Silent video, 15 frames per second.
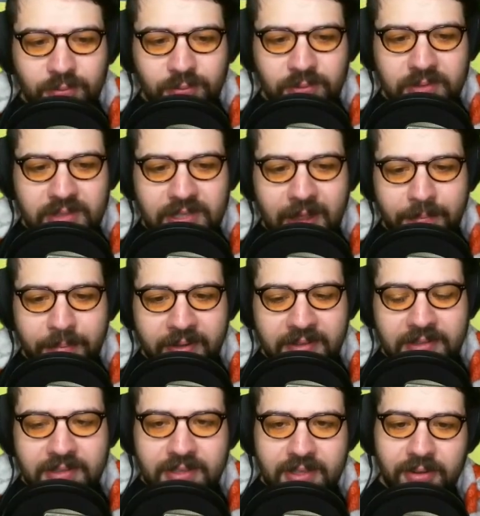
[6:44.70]
stepping
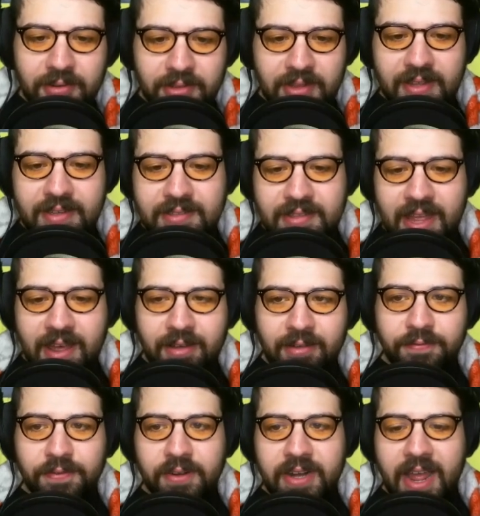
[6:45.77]
stone things down
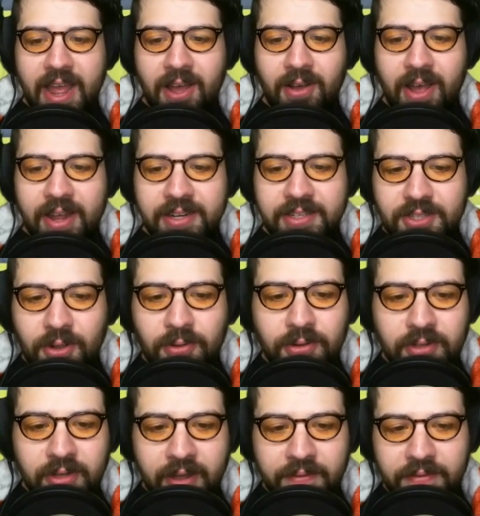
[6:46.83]
for now. I
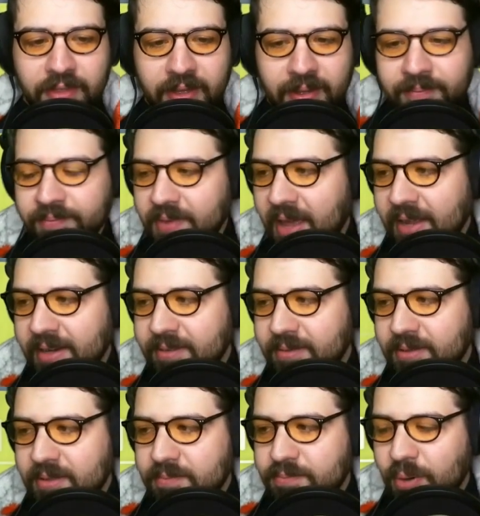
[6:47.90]
don't love them. I
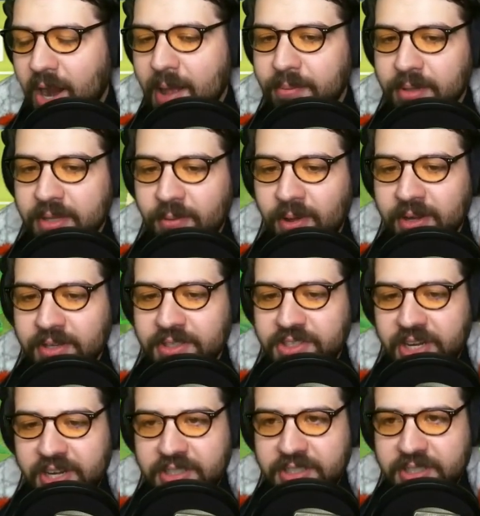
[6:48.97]
probably want to
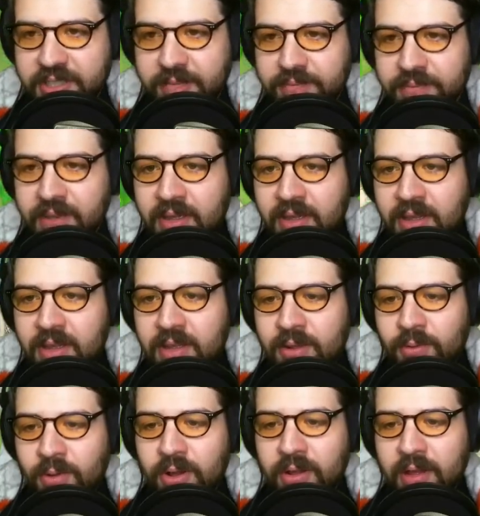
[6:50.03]
change them.
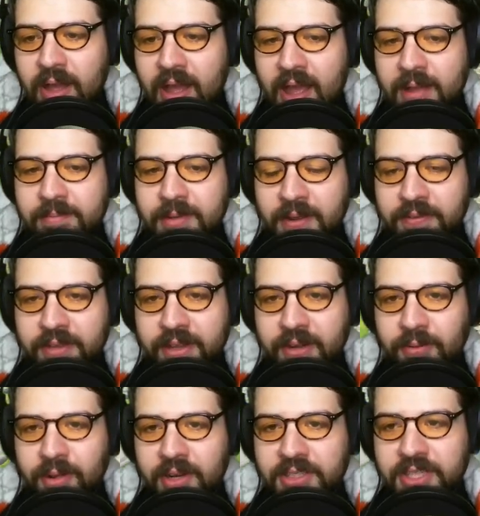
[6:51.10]
Well, I'm definitely going to
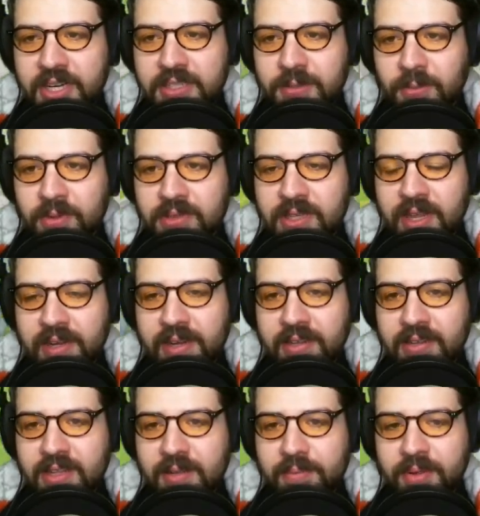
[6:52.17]
want to change them once I get
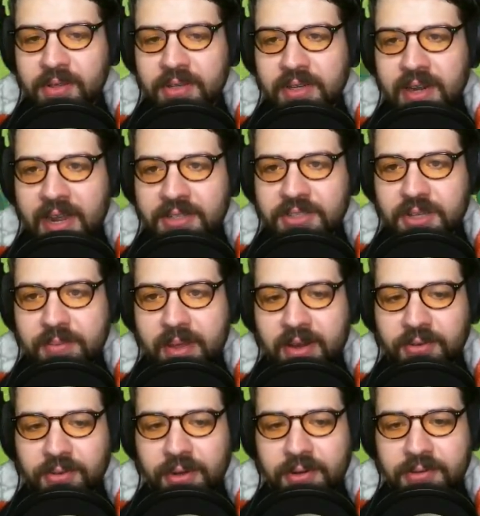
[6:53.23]
the ability to actually make
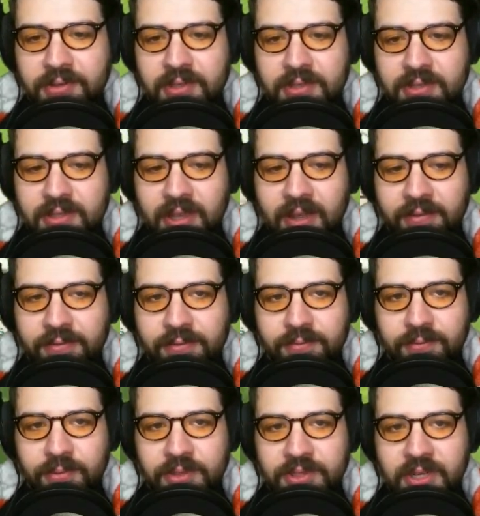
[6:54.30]
roads and stuff,
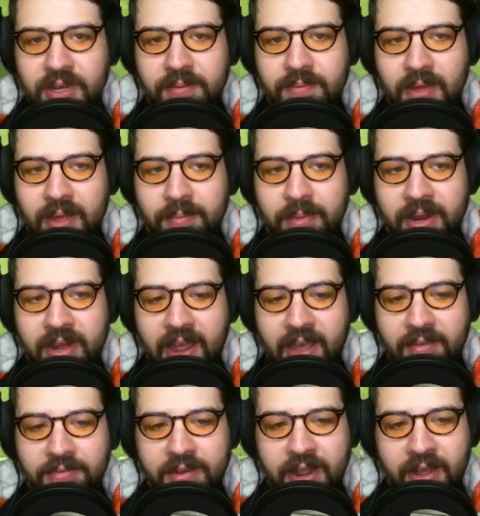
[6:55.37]
which I might
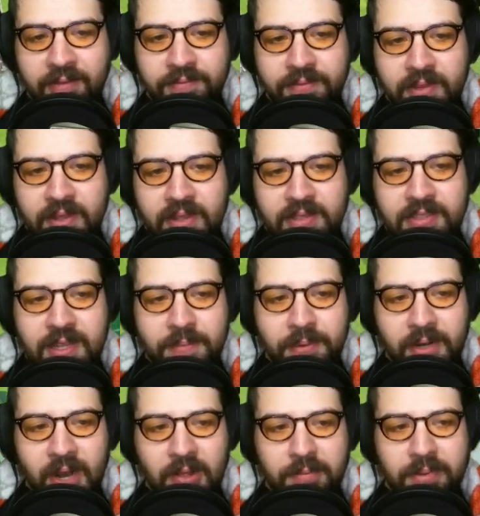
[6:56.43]
have now.
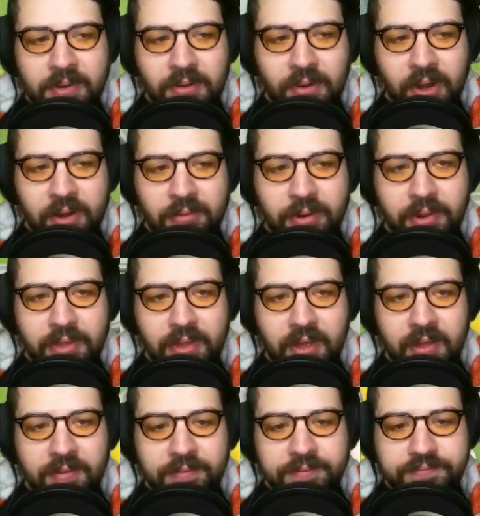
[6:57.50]
Zipper, I'll be right with you.
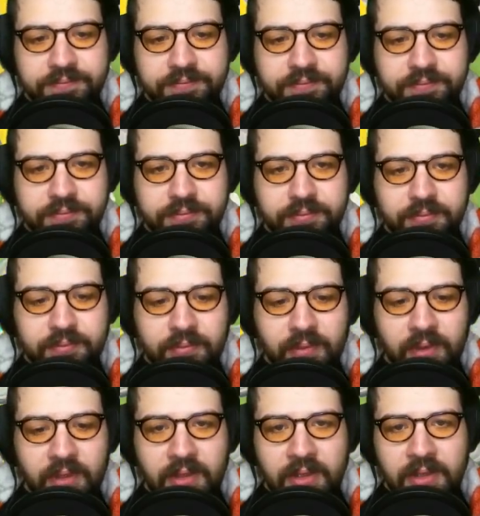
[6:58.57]

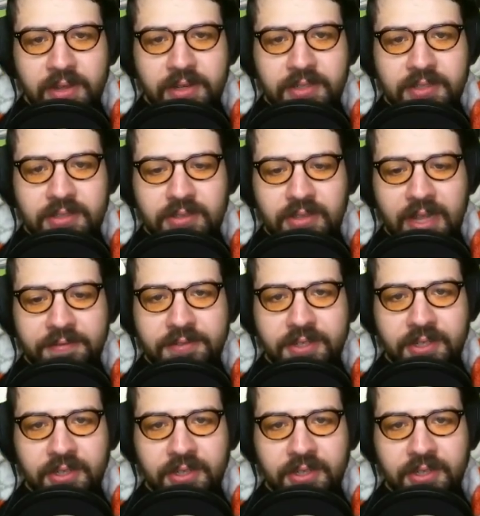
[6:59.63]
You just left your